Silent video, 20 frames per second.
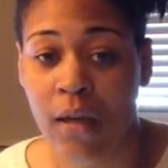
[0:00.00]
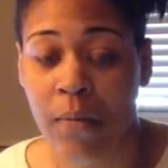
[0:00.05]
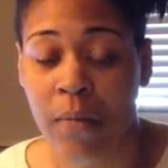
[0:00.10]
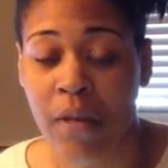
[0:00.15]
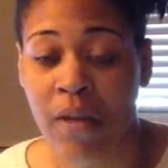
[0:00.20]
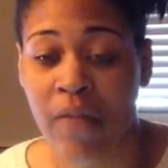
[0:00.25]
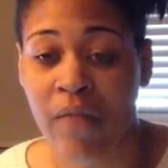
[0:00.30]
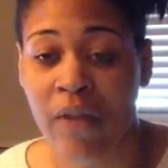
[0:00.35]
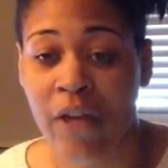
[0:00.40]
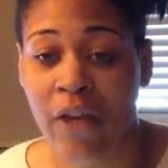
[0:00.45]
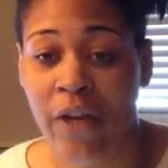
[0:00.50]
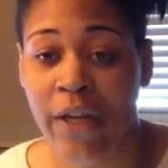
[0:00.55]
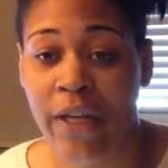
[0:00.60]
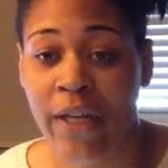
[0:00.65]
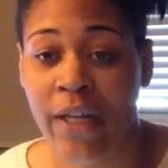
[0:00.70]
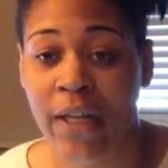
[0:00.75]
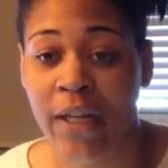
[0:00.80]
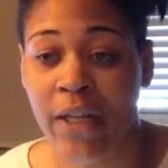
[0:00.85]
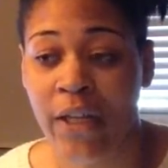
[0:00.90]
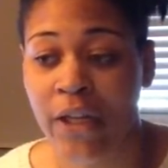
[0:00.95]
a very
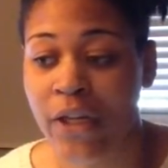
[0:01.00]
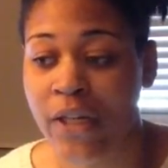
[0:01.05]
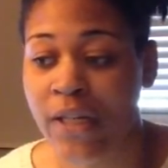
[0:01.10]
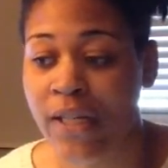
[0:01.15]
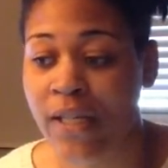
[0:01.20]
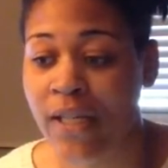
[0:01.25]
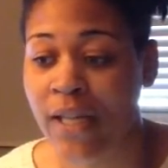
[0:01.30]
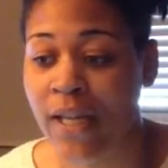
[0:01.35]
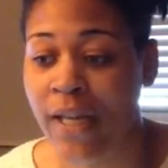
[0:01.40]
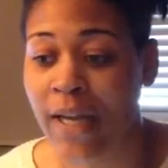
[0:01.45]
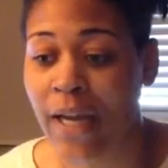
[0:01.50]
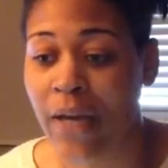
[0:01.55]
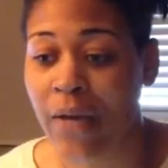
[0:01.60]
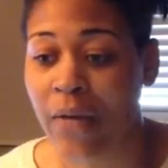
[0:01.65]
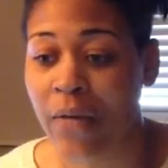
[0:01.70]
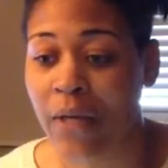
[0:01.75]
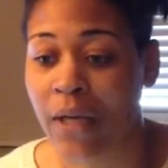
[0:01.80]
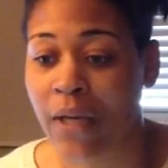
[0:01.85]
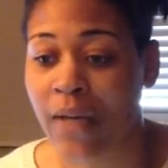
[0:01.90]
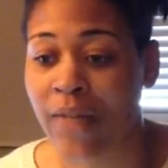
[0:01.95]
clear set
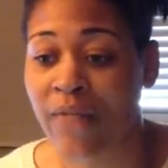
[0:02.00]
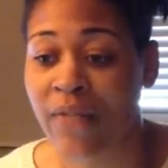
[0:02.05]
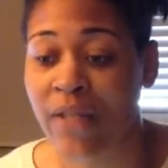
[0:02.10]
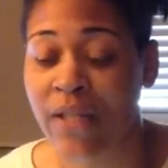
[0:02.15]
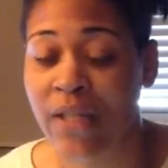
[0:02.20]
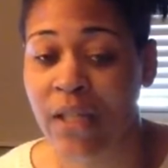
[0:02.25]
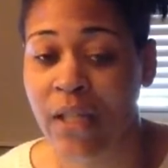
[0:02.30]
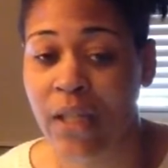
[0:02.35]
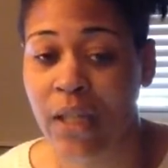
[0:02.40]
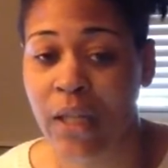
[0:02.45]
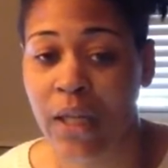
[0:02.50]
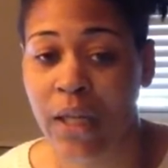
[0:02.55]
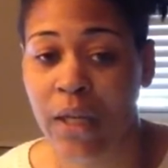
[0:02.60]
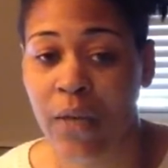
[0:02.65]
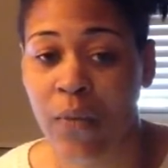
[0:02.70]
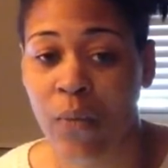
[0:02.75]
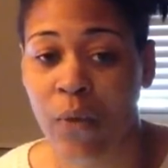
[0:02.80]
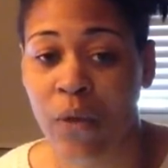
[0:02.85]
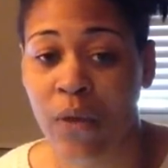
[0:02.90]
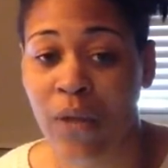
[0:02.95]
out facility
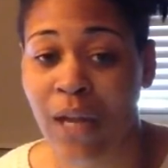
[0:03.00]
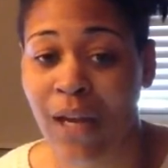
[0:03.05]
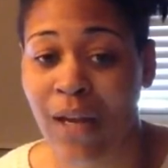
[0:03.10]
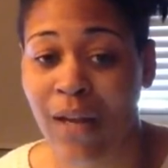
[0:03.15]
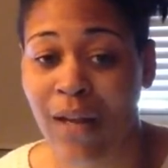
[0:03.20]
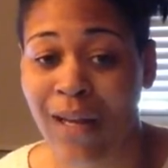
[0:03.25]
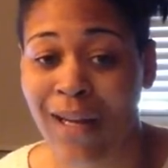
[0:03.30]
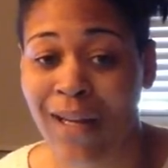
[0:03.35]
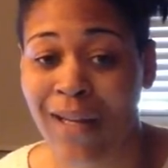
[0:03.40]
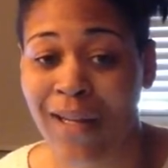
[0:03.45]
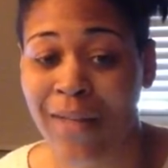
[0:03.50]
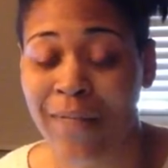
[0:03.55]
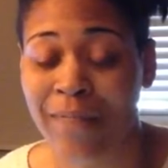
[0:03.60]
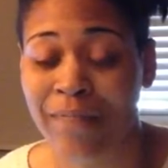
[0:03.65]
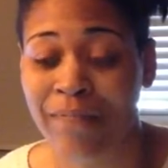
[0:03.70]
with not a lot of